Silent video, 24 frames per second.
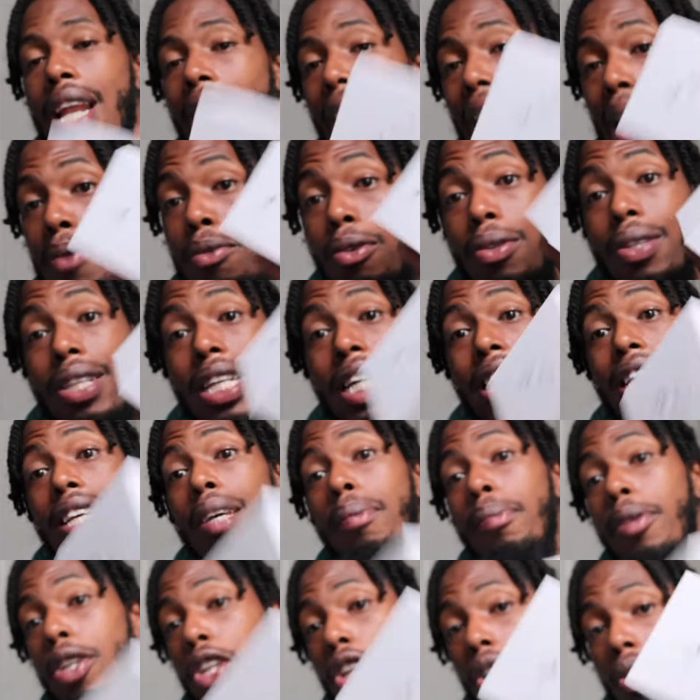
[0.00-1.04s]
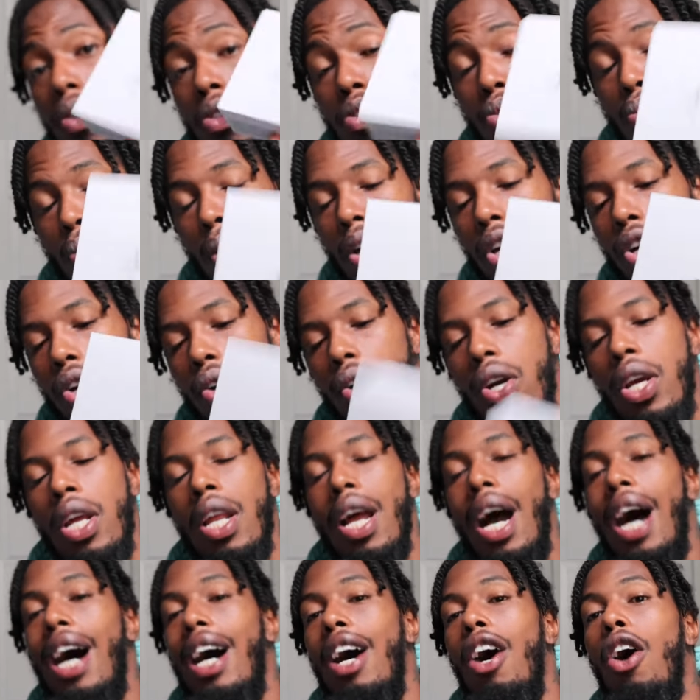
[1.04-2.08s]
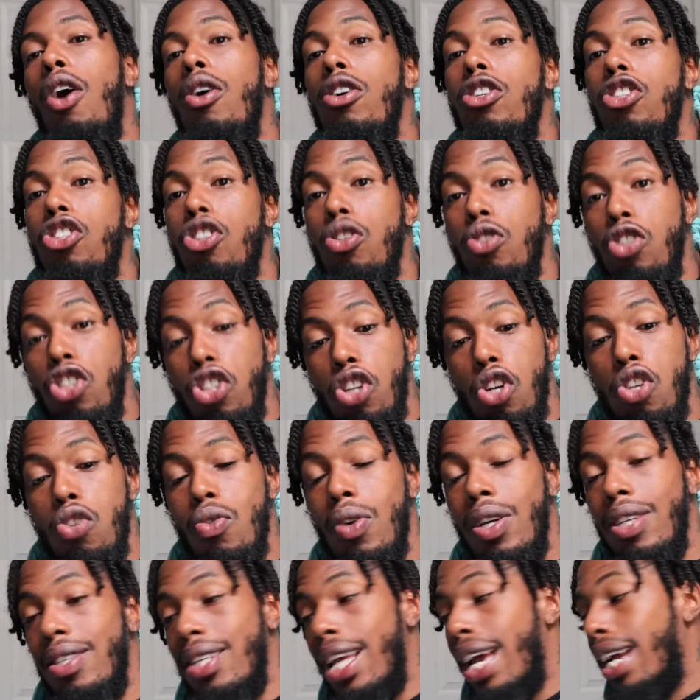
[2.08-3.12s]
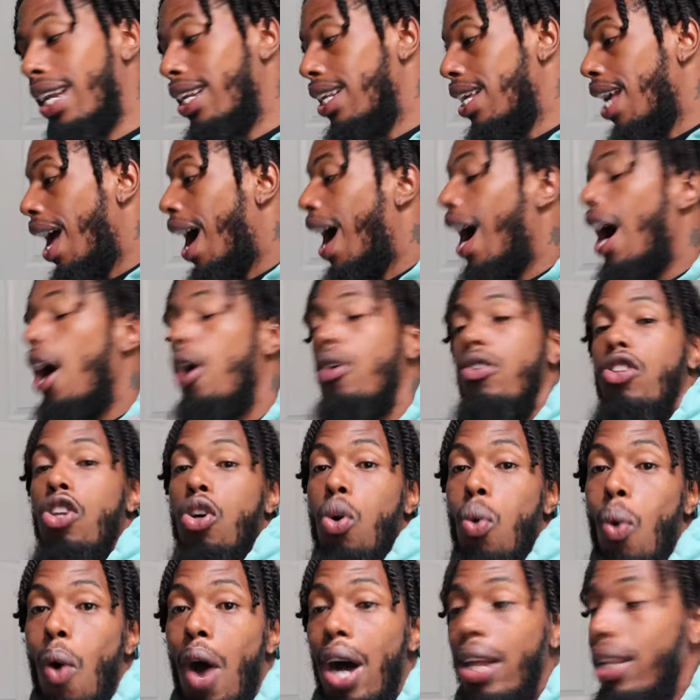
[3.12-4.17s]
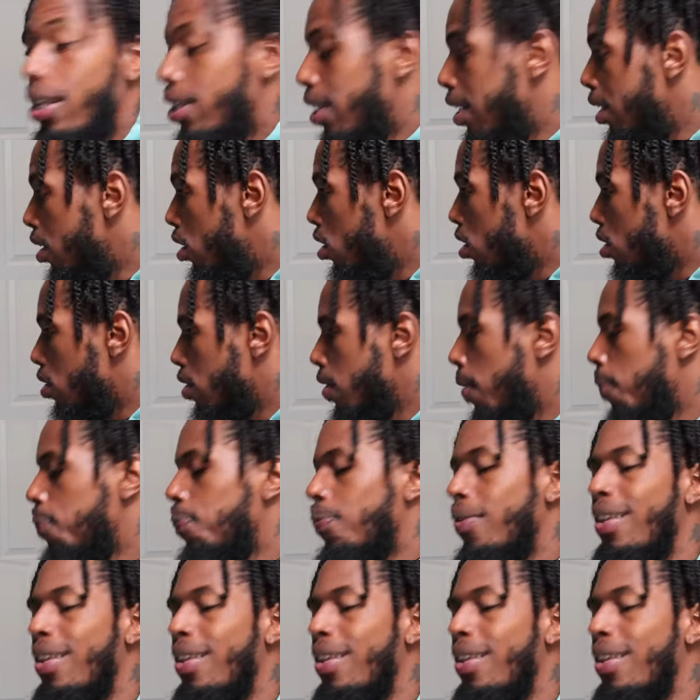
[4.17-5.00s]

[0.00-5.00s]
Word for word: I will link it below as well. I also show you exactly how the quality looks.